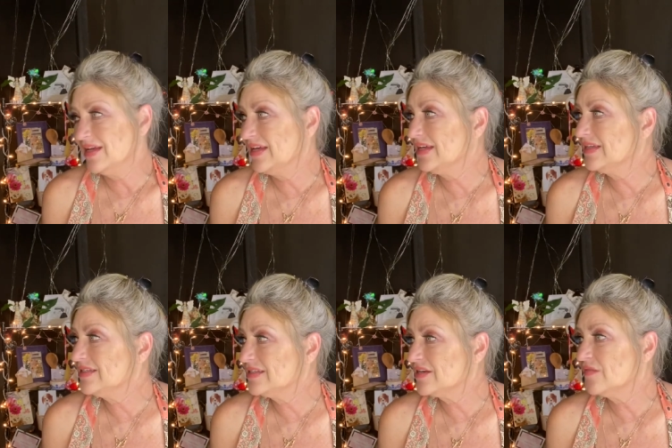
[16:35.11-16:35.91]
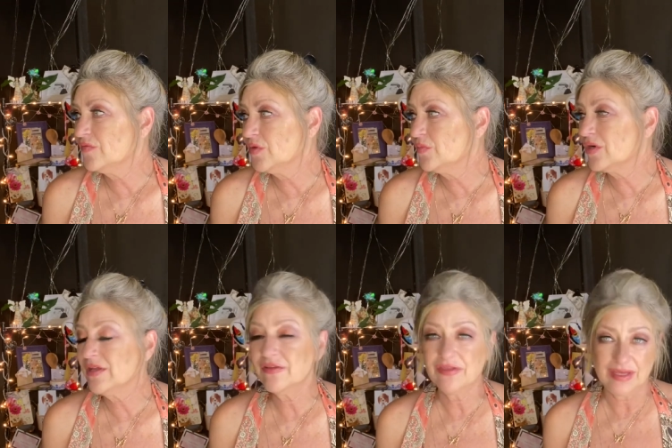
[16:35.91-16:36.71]
and a few more
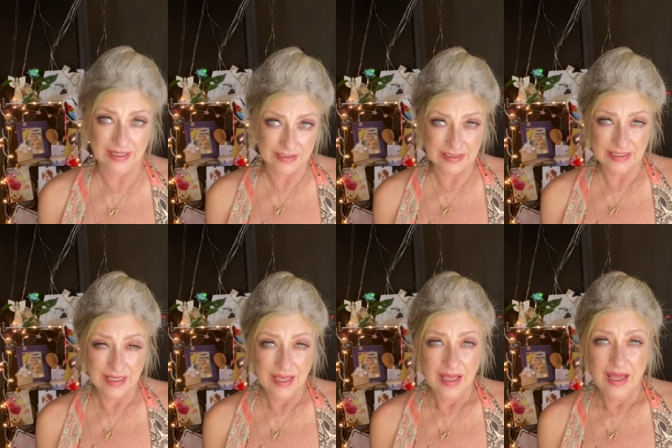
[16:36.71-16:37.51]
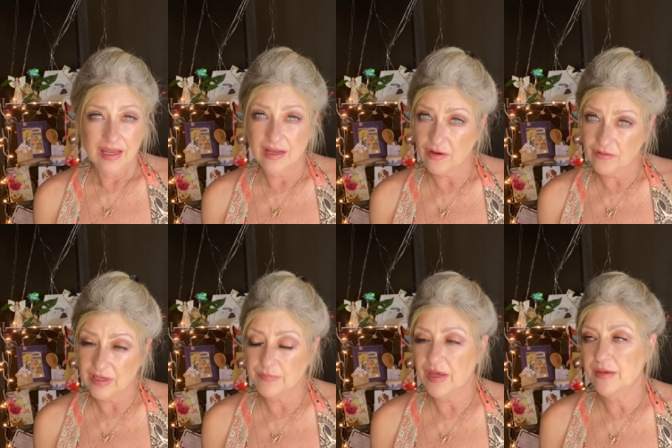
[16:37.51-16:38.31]
other things. Not on
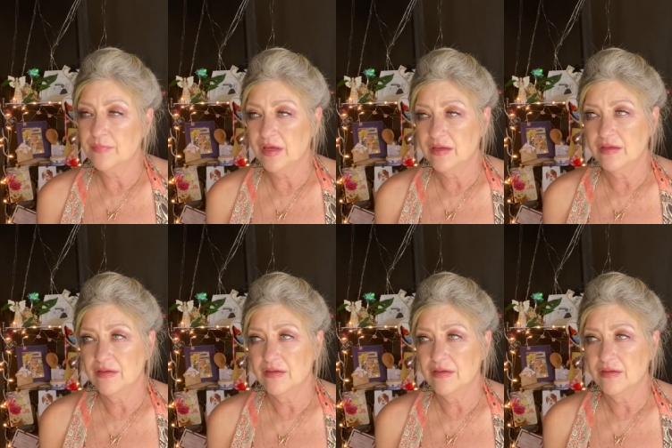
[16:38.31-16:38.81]
eBay, but